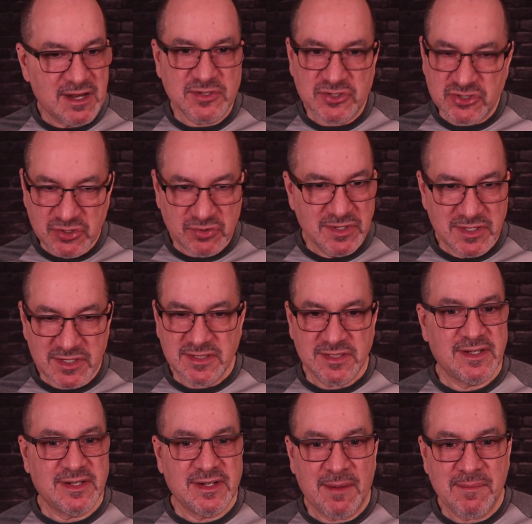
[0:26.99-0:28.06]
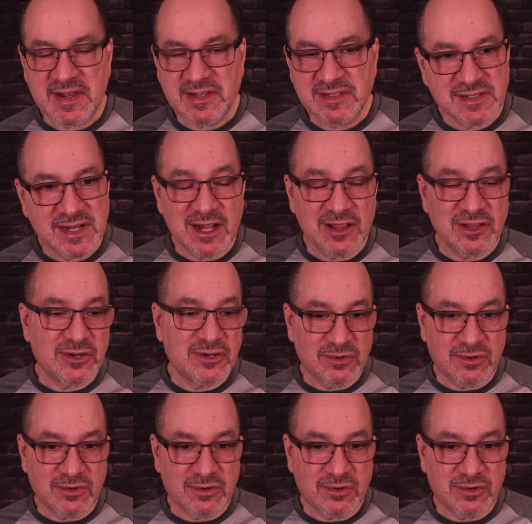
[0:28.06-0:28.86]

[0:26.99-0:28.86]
I'm a student, I'm not a scholar